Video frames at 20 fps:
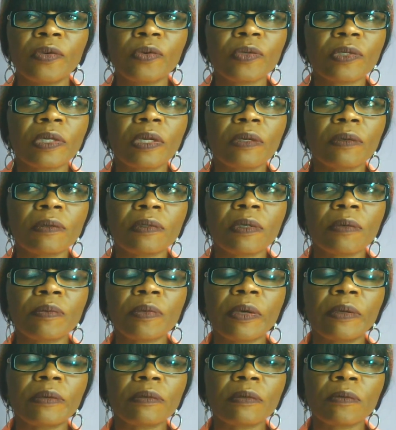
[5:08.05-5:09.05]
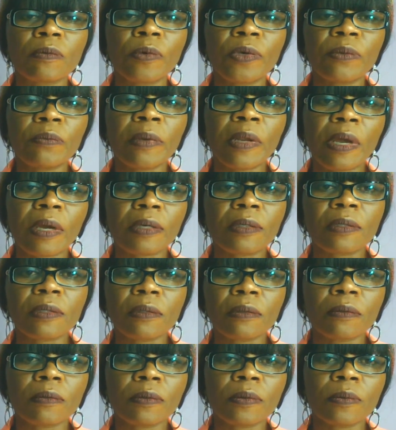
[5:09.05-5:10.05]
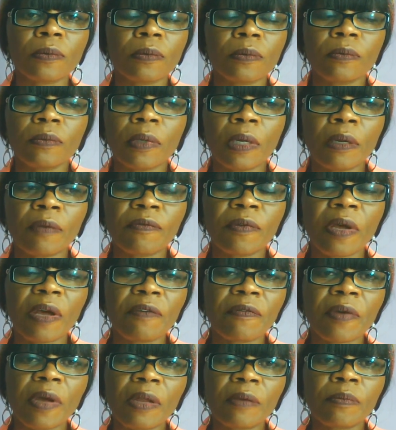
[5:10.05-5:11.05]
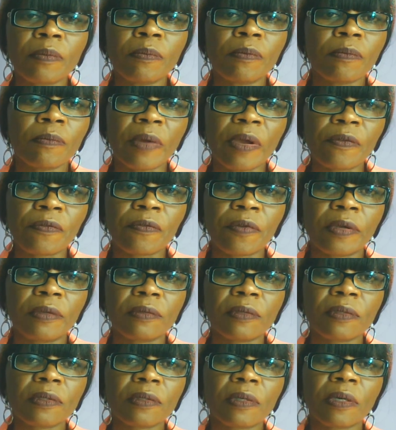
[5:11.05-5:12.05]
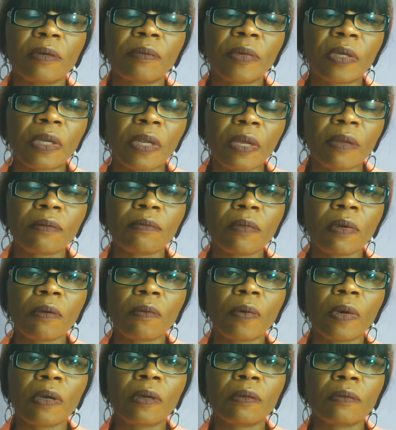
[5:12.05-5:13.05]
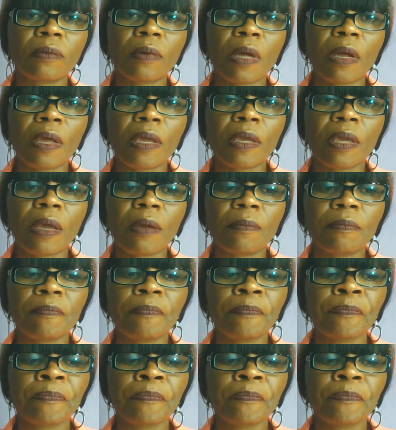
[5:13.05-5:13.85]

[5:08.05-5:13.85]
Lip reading: Because I know sometimes we blacks, I've had my friends tell me that, oh, well, I am,